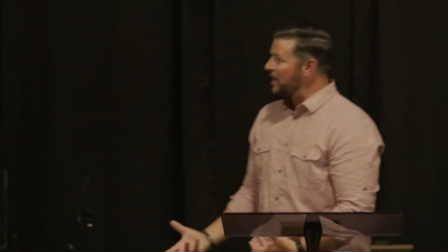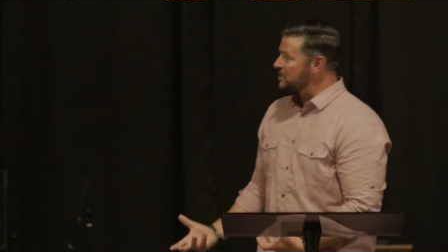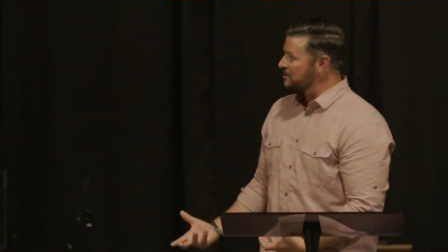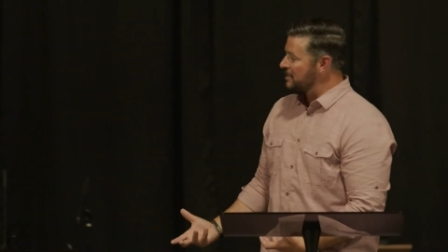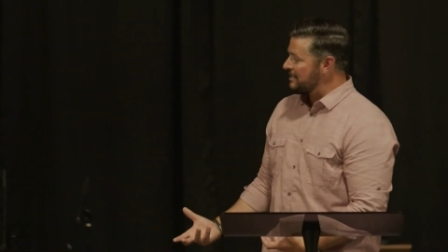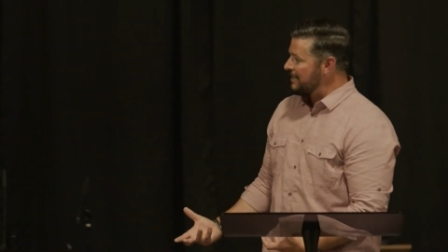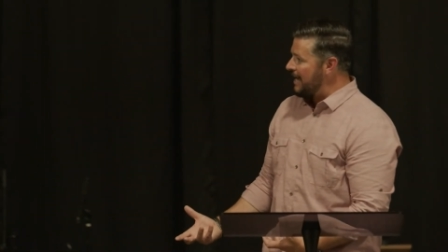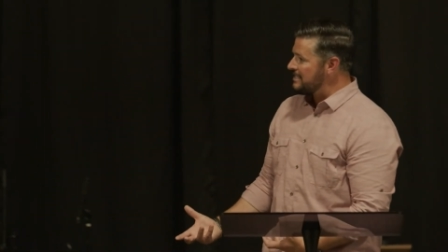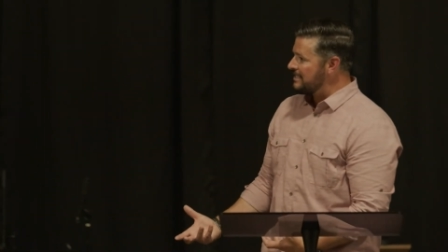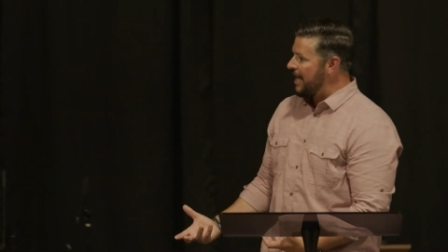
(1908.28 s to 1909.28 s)
brakes on this
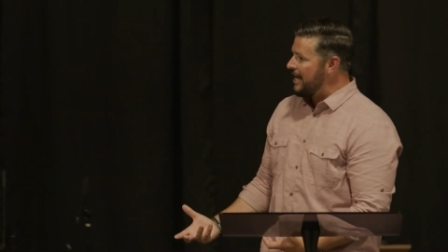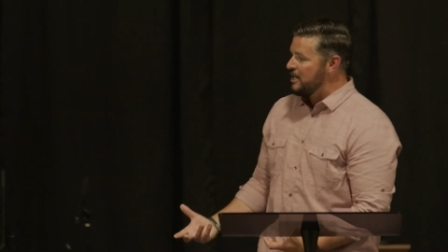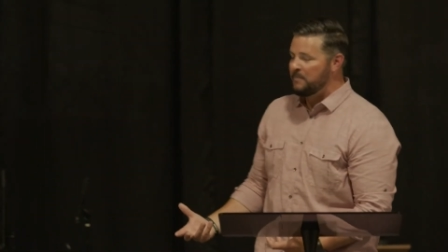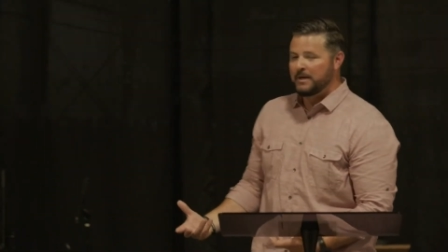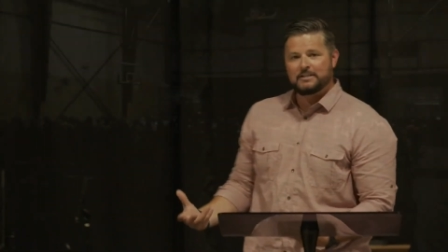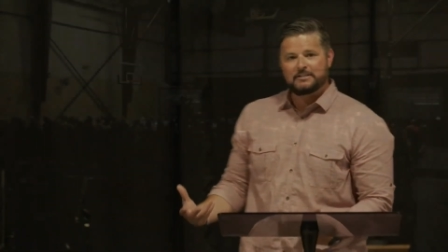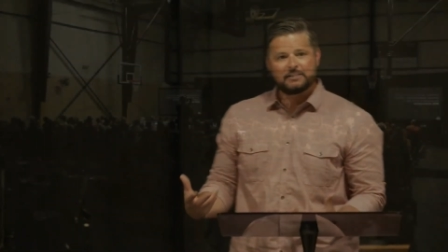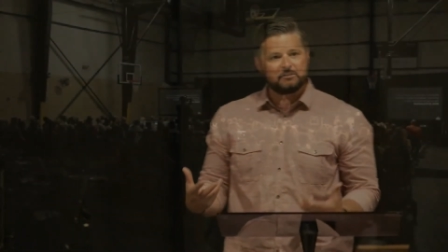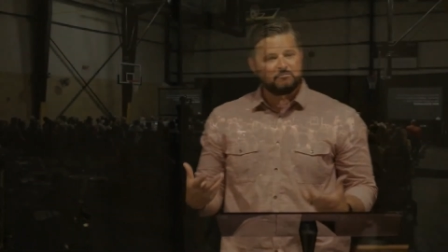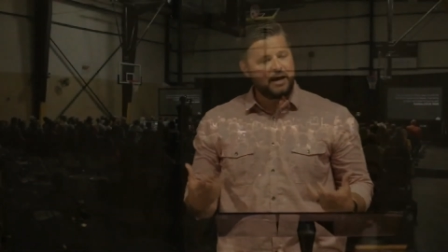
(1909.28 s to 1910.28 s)
last line here, because that's